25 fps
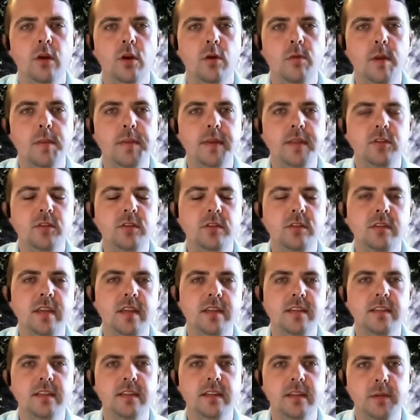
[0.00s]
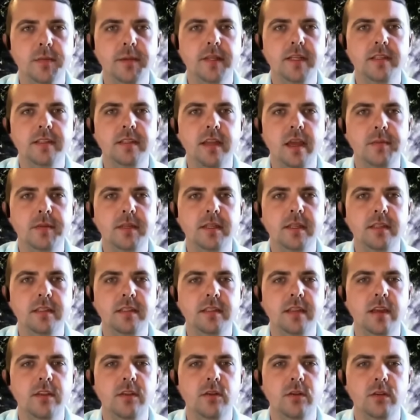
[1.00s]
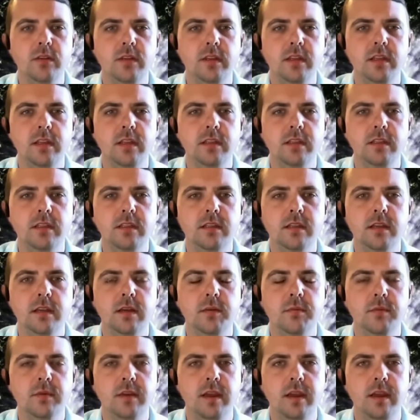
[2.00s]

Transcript: or maybe takes a little bit of time to get together and then um,